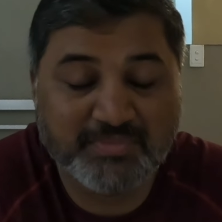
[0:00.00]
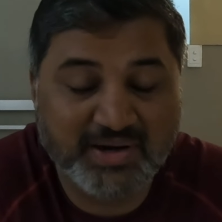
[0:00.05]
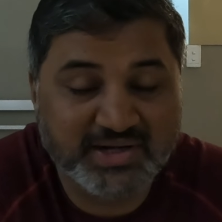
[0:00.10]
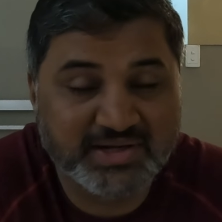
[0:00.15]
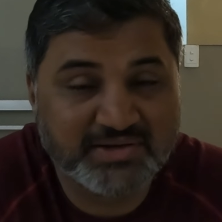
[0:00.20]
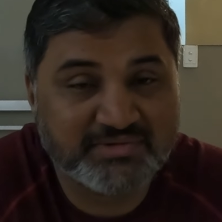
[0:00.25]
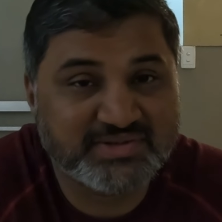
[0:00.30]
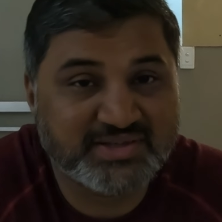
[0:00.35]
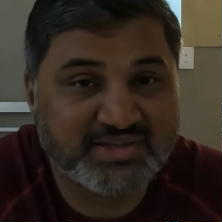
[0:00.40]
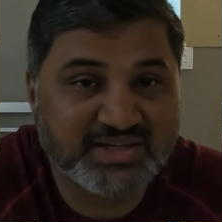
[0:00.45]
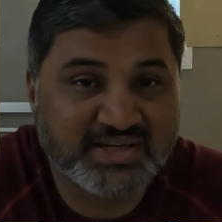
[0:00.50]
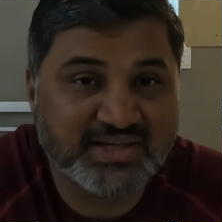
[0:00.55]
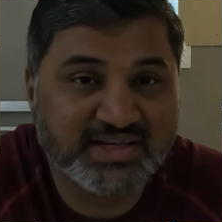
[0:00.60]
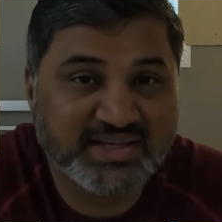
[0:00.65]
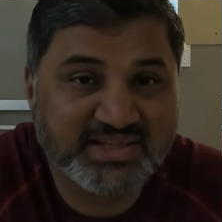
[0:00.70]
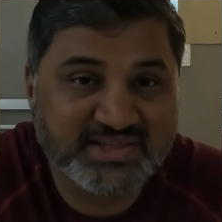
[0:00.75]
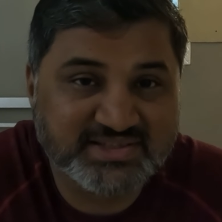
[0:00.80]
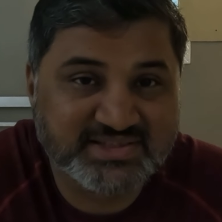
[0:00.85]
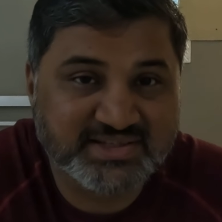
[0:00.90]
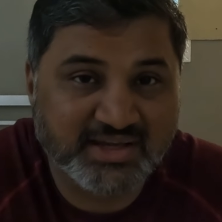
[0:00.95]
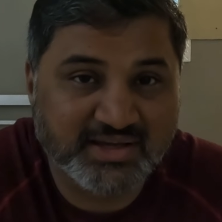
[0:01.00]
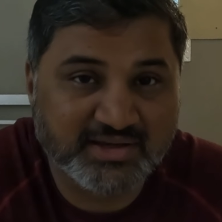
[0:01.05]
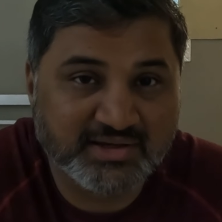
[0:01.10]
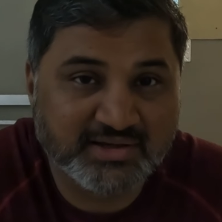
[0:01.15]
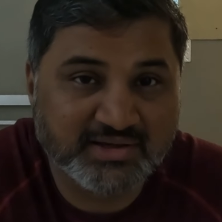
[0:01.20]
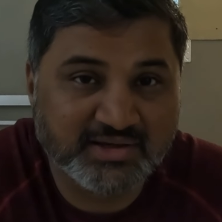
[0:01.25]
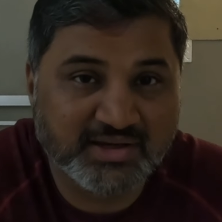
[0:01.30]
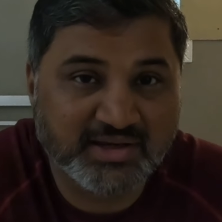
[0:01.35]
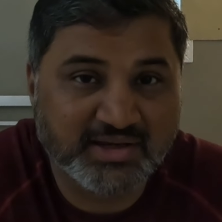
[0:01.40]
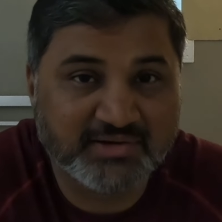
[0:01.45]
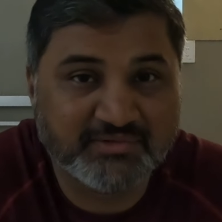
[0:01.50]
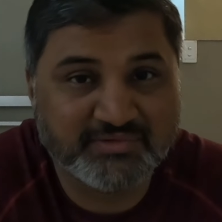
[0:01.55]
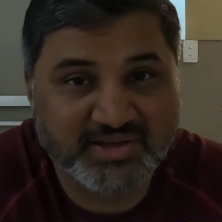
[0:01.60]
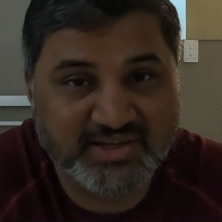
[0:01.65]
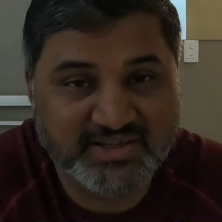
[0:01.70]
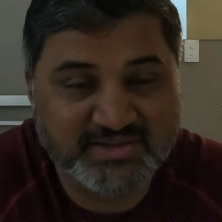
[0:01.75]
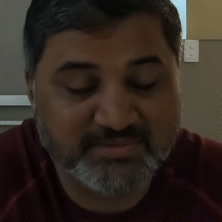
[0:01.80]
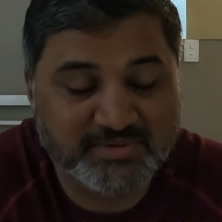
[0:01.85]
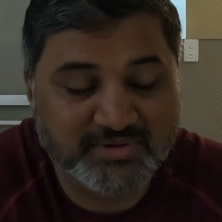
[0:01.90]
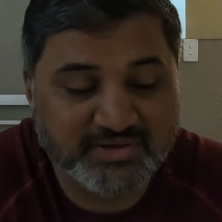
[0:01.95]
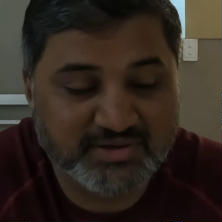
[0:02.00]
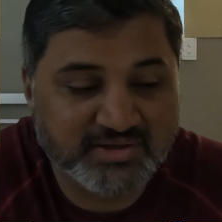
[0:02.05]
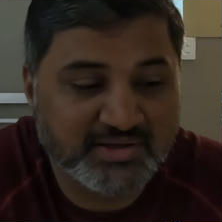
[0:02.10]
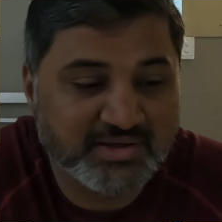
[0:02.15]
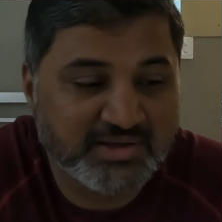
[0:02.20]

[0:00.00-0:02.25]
might have seen in Insta and Facebook